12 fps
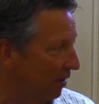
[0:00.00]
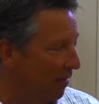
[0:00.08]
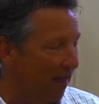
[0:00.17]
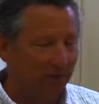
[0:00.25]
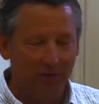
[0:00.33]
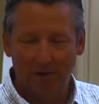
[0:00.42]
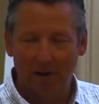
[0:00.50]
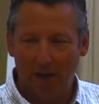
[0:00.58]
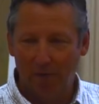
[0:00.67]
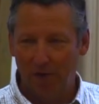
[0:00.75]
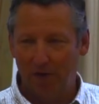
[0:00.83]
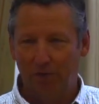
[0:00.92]
And that's
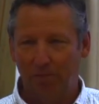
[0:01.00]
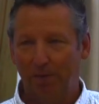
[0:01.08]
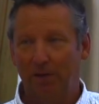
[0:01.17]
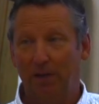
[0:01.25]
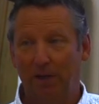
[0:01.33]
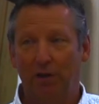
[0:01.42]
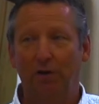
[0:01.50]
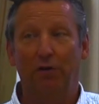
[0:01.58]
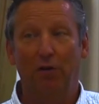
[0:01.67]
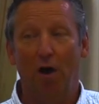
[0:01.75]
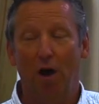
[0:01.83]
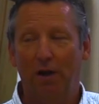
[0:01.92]
not this particular
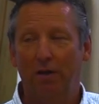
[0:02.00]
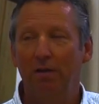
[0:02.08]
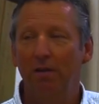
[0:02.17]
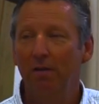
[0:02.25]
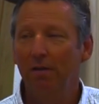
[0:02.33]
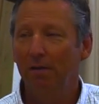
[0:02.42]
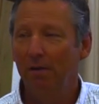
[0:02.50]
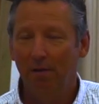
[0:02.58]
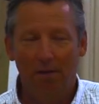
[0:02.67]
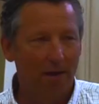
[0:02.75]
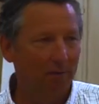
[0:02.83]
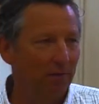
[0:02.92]
talk.
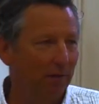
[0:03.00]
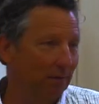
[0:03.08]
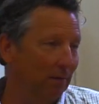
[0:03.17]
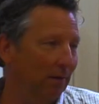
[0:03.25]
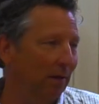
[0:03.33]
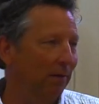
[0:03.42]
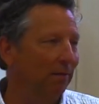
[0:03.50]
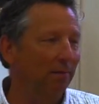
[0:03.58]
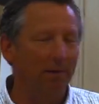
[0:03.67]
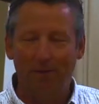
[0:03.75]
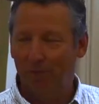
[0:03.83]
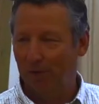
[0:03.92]

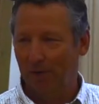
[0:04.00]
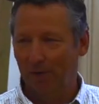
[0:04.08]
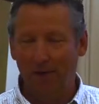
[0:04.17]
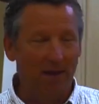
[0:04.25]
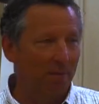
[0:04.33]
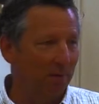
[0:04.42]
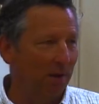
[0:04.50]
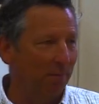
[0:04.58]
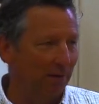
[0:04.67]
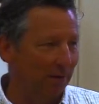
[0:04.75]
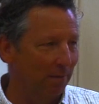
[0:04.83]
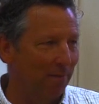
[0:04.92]
If they're going to have me, I'm
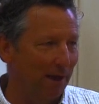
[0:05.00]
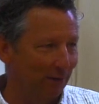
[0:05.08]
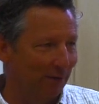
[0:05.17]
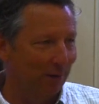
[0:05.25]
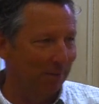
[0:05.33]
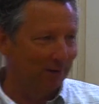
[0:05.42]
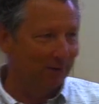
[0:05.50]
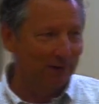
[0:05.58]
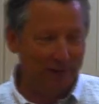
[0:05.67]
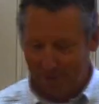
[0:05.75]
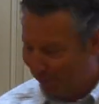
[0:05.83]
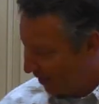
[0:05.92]
going to come back and talk about sticky